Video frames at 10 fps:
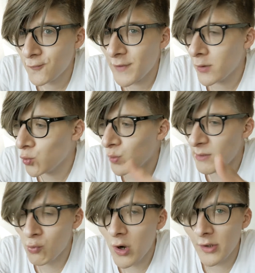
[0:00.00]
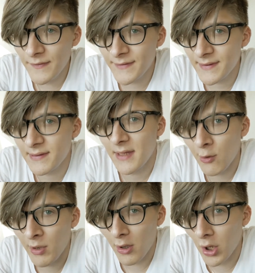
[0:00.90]
well, we want
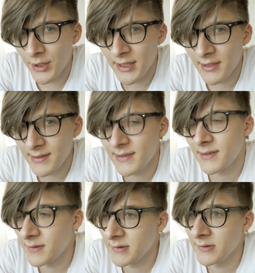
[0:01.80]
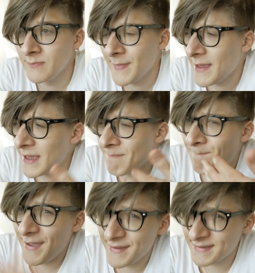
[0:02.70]
our audience to
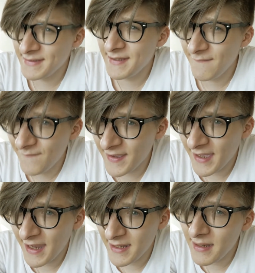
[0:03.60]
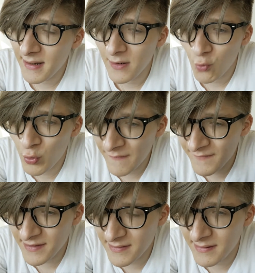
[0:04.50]
personificate with
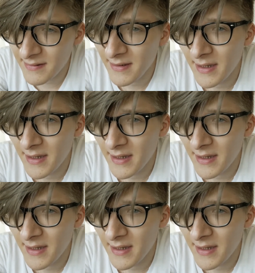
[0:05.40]
it,